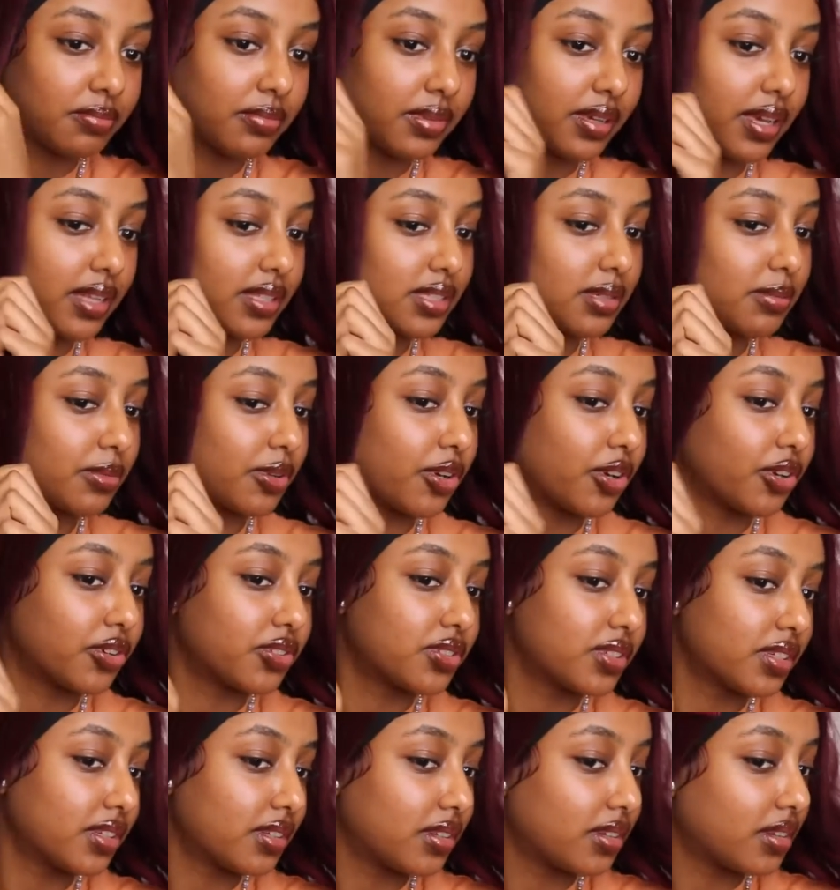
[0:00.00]
get some
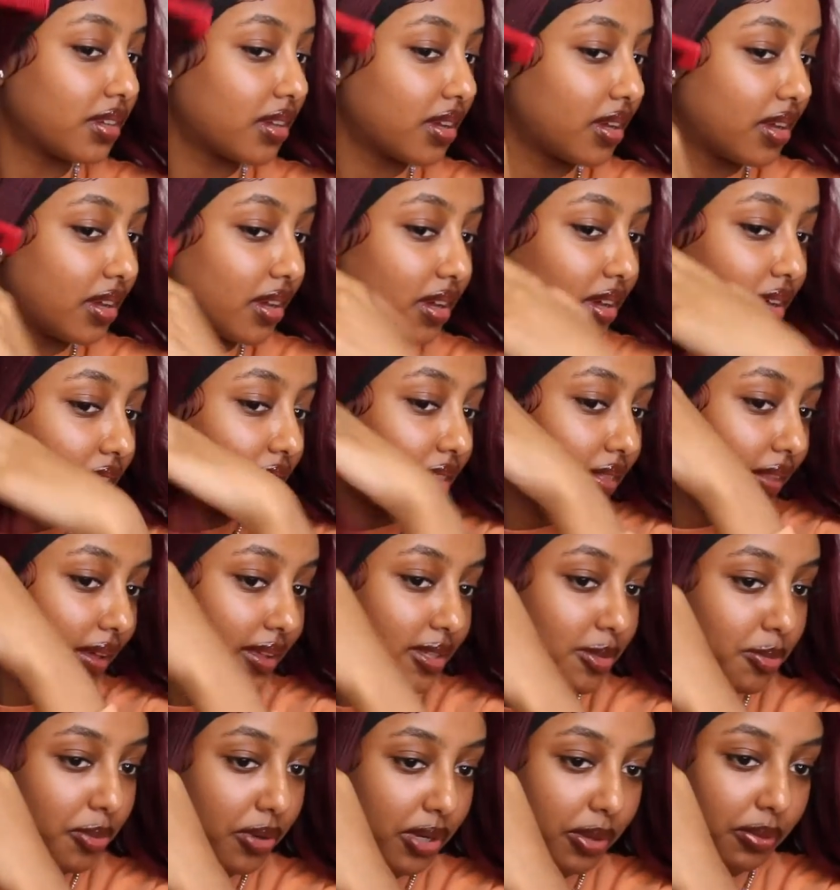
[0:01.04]
curls in,
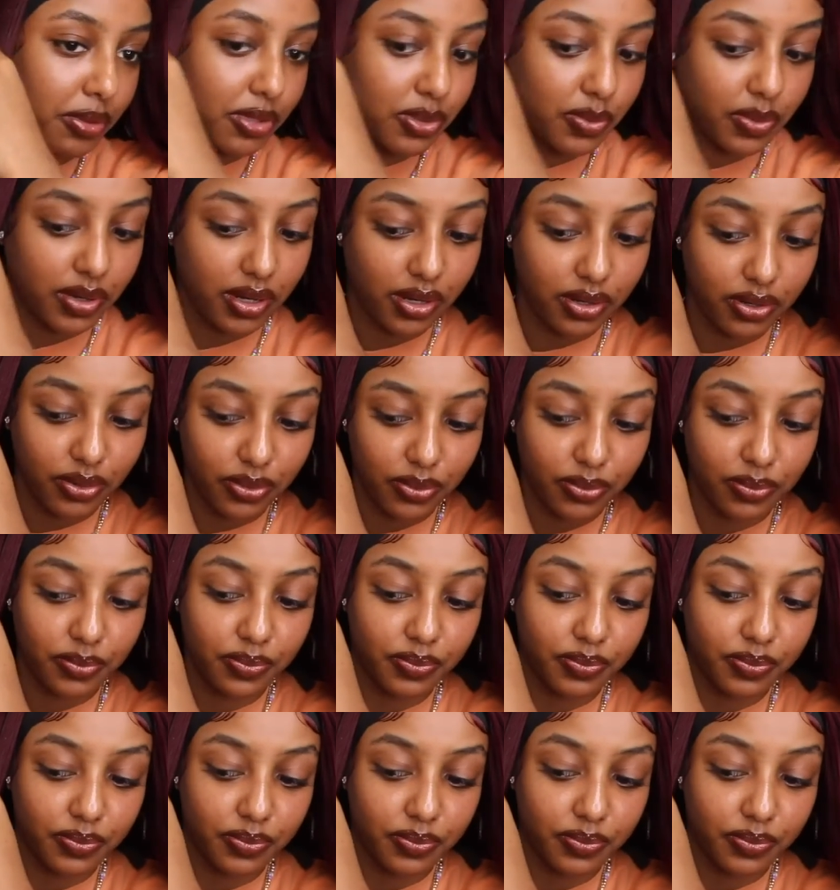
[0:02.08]
that's pretty much what I do.